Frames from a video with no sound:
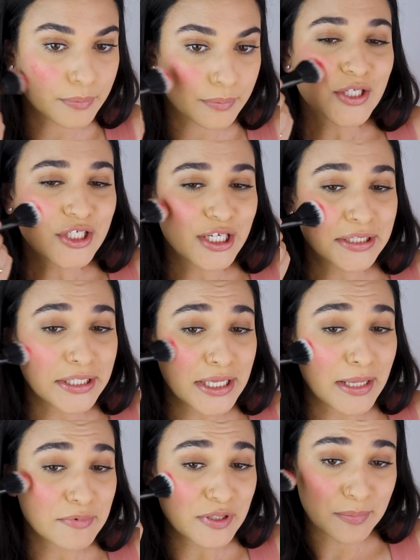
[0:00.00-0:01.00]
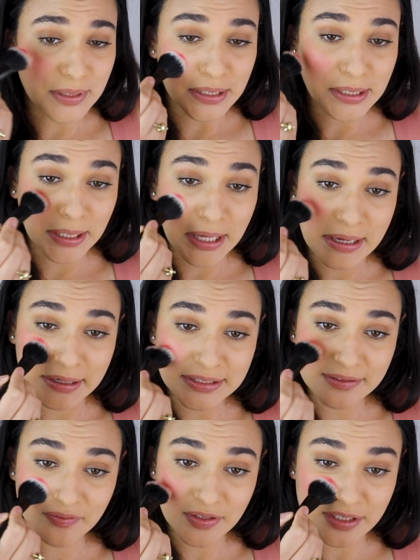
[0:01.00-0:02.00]
which can lead them to be
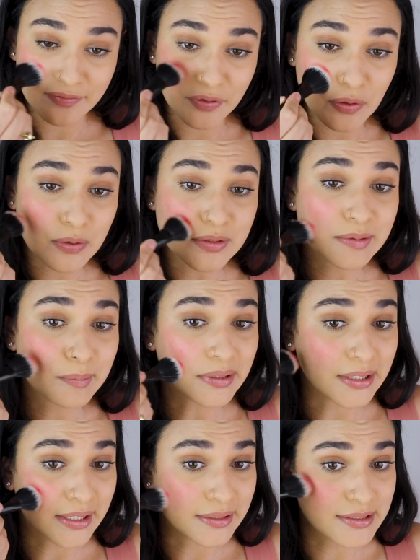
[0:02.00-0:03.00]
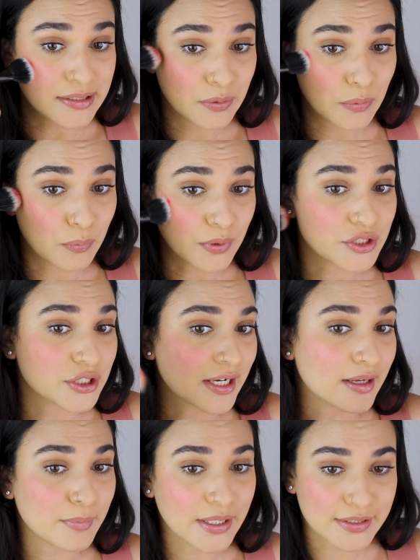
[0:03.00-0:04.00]
kind of difficult to blend, which
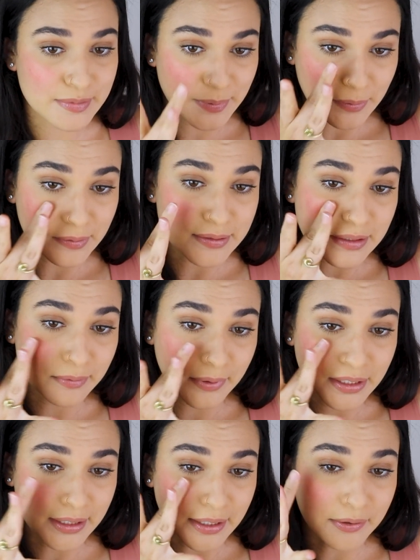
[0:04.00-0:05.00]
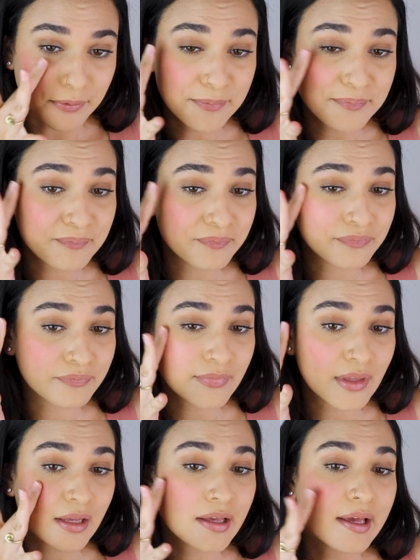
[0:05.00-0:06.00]
I'm experiencing right now,
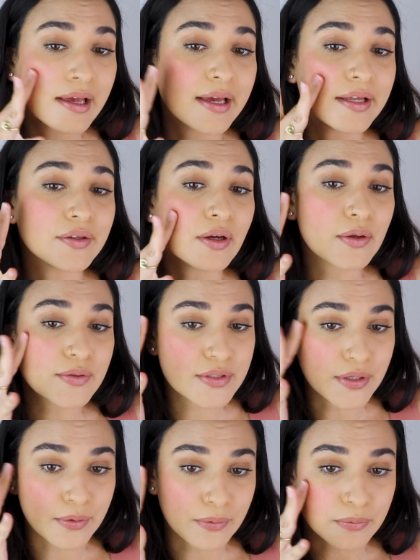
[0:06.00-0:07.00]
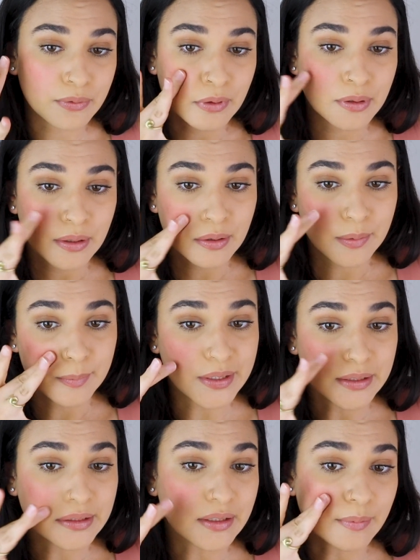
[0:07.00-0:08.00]
and also
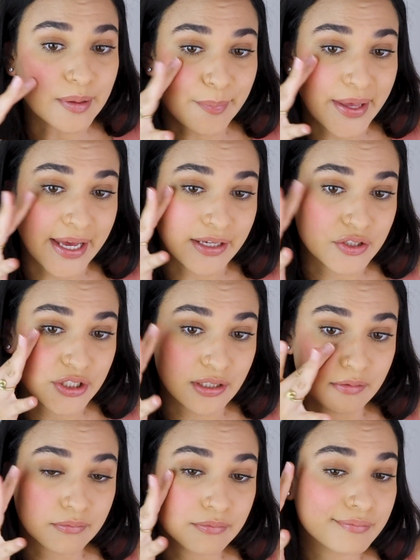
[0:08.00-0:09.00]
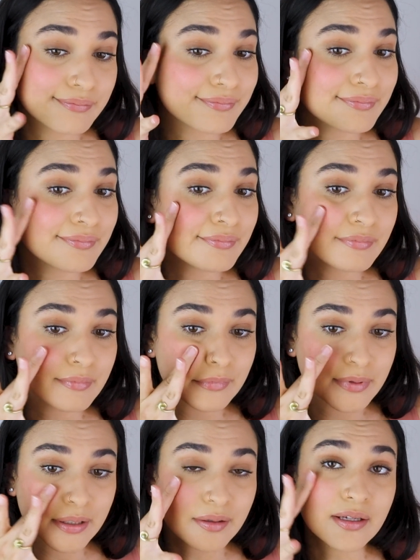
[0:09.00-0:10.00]
be a little bit patchy
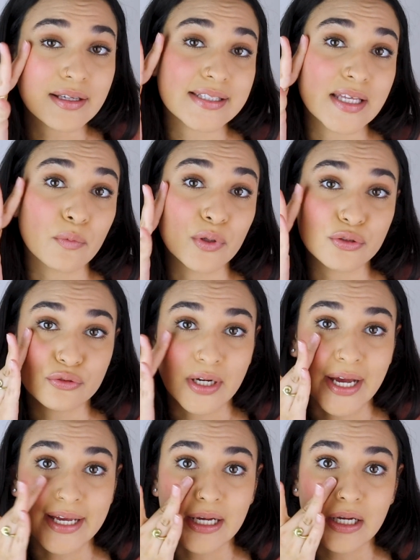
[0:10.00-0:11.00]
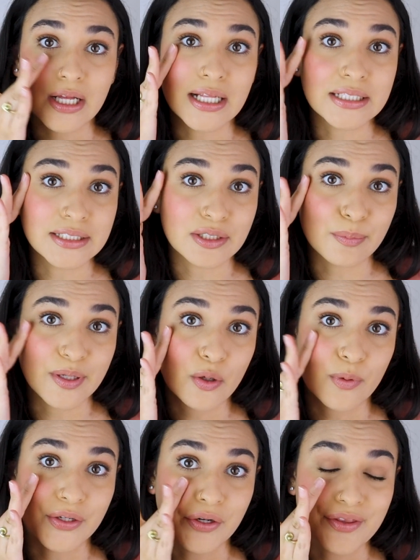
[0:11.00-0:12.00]
because they will dry a little bit
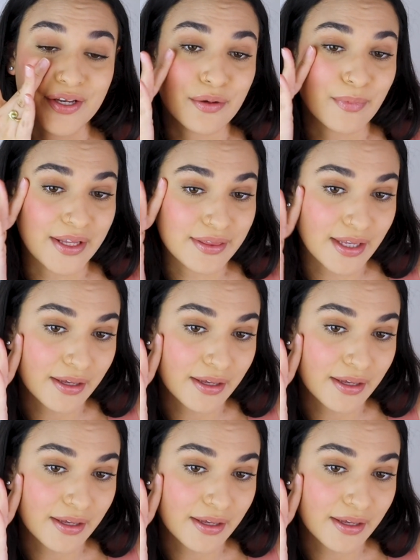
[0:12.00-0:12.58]
quicker than you might